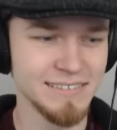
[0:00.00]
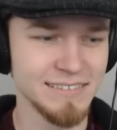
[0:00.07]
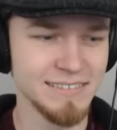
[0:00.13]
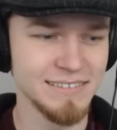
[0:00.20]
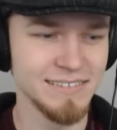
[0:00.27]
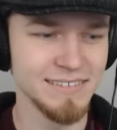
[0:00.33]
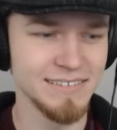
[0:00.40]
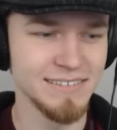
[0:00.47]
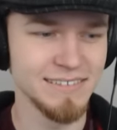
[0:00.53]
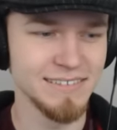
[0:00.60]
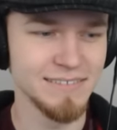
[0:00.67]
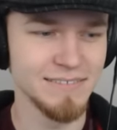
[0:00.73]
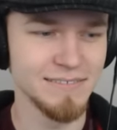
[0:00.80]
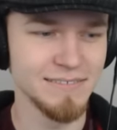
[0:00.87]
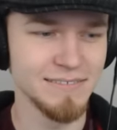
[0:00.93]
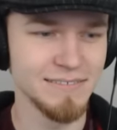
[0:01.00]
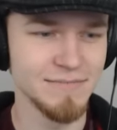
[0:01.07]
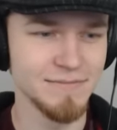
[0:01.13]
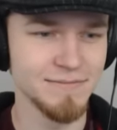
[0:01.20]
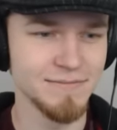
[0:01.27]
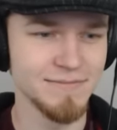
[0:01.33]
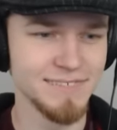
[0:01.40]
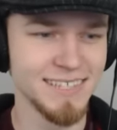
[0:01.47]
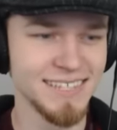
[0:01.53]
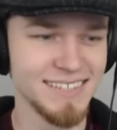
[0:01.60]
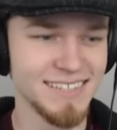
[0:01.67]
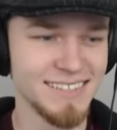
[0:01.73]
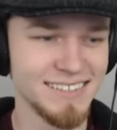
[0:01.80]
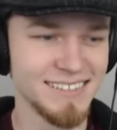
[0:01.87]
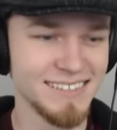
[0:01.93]

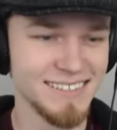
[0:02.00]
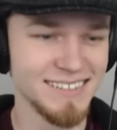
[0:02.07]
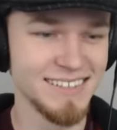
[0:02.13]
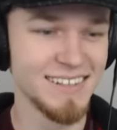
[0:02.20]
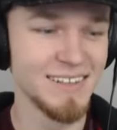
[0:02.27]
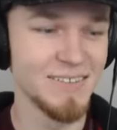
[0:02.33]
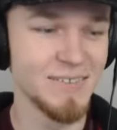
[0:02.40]
This person isn't speaking.